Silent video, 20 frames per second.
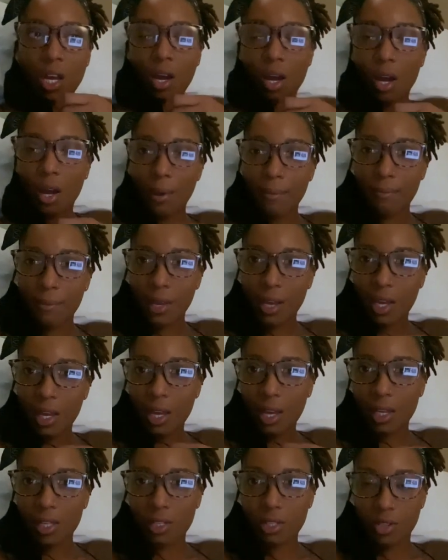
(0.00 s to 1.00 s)
on me.
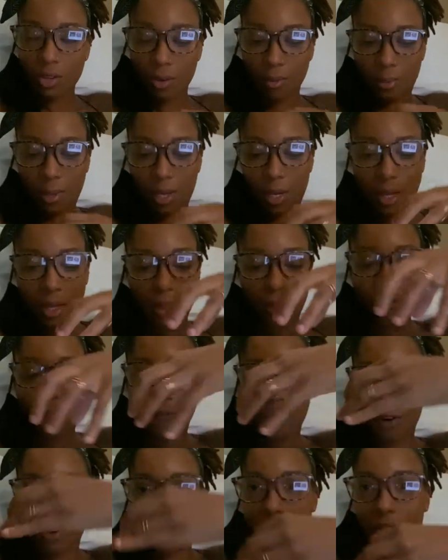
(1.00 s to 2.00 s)
And so I'm getting the
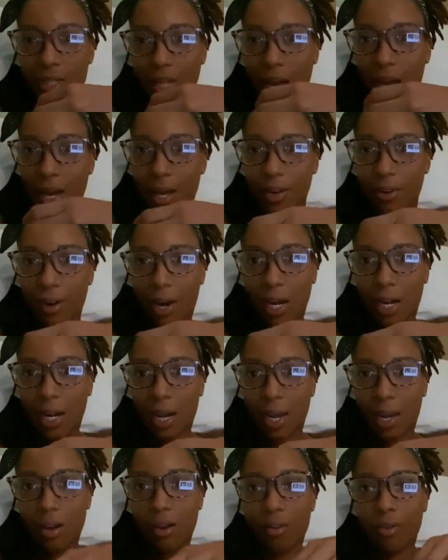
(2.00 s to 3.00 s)
first side right
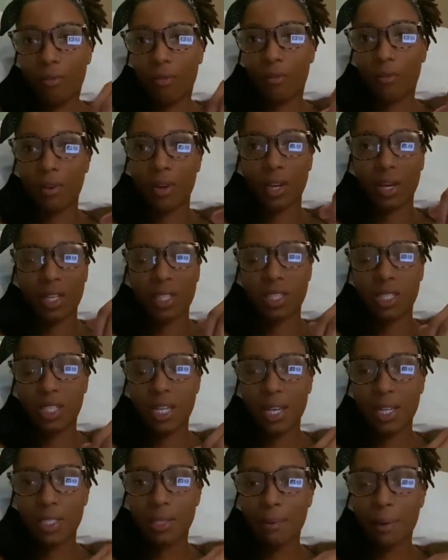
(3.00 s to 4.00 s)
now and it
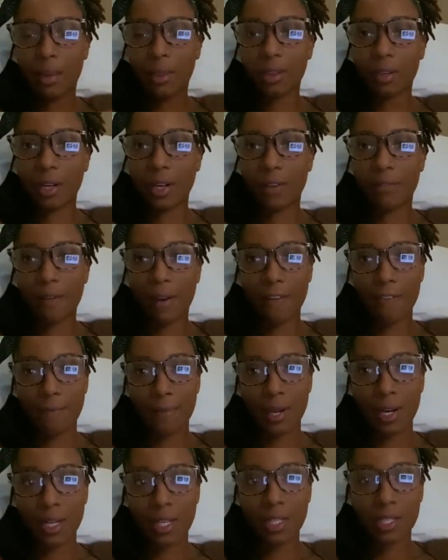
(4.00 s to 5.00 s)
takes about 35
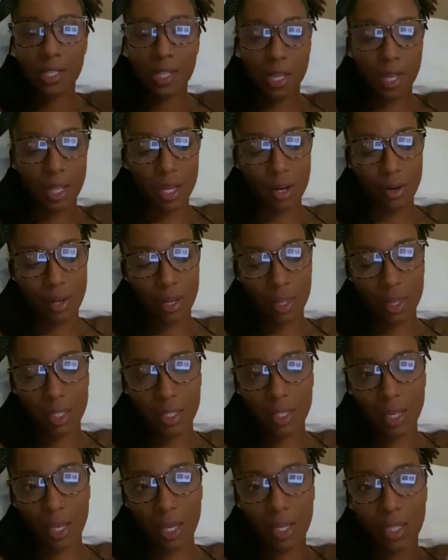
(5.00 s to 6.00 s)
minutes and then I'll get the
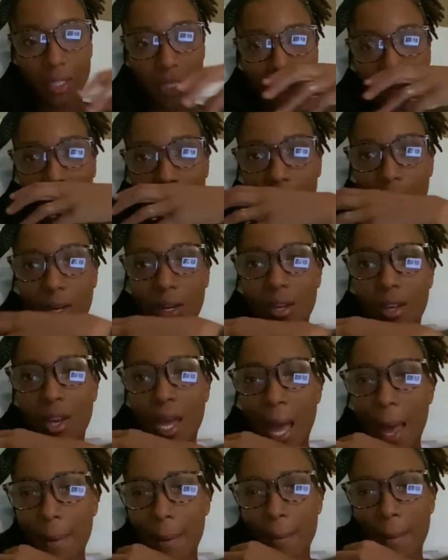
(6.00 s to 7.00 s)
second side.
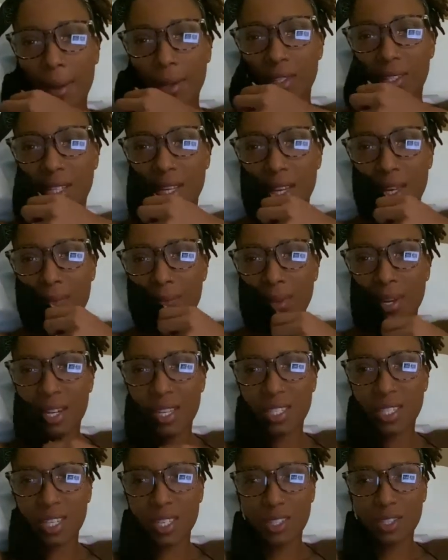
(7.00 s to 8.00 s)
About 10
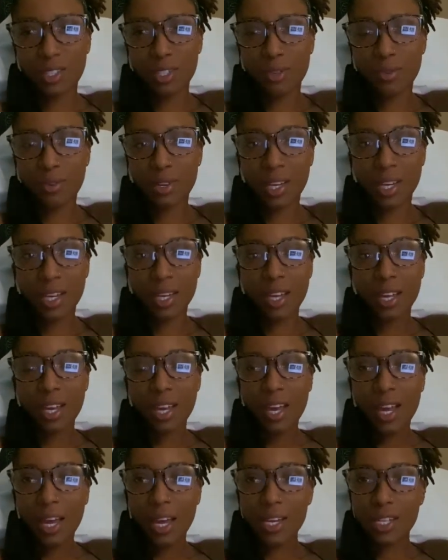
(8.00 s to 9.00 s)
minutes into it,
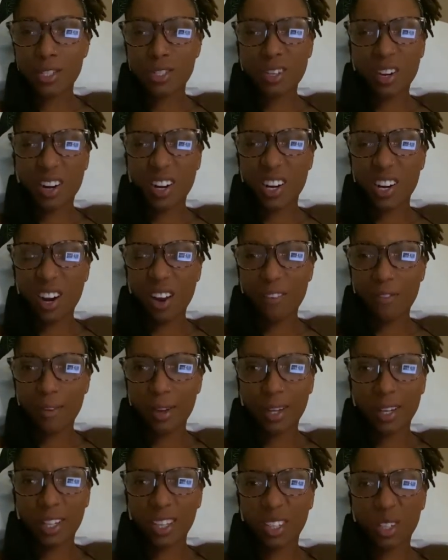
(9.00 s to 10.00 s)
it started off
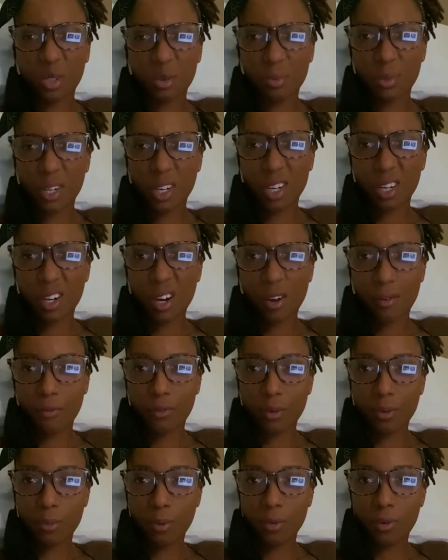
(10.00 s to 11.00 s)
like a little bit
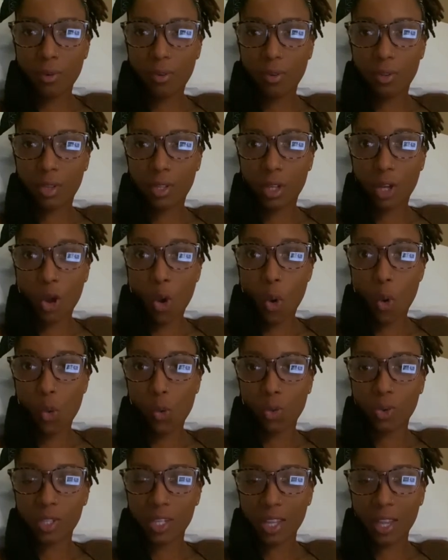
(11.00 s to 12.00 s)
uncomfortable,
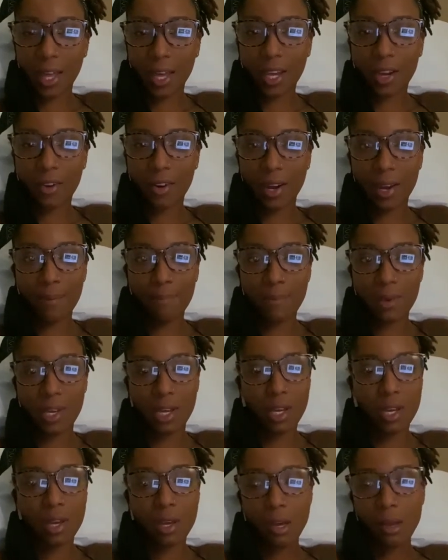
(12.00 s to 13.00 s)
cold and like
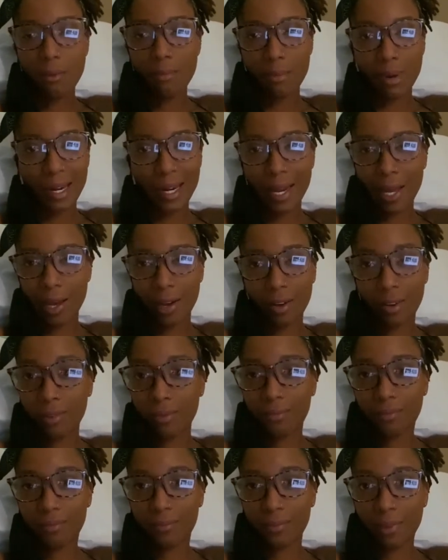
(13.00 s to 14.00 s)
crampy, but now
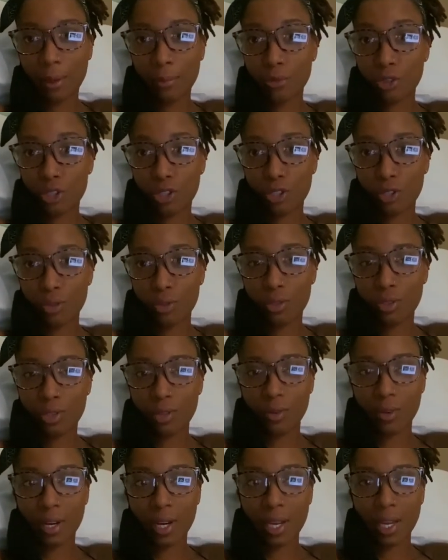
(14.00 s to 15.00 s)
I'm just used
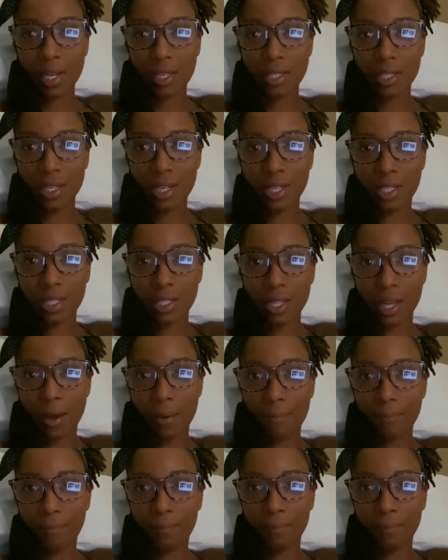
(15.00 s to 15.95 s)
to it, I guess, and it's numb.